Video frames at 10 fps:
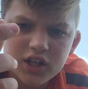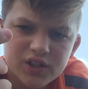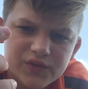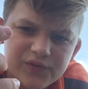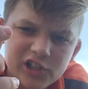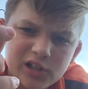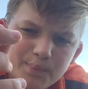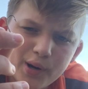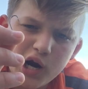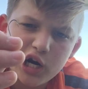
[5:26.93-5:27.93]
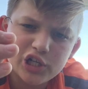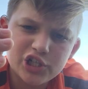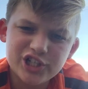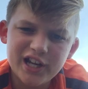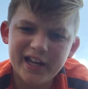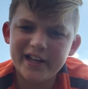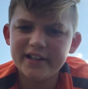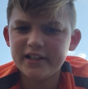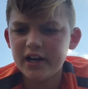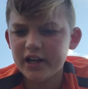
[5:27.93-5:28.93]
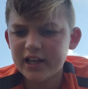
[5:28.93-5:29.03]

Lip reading: I use for perch and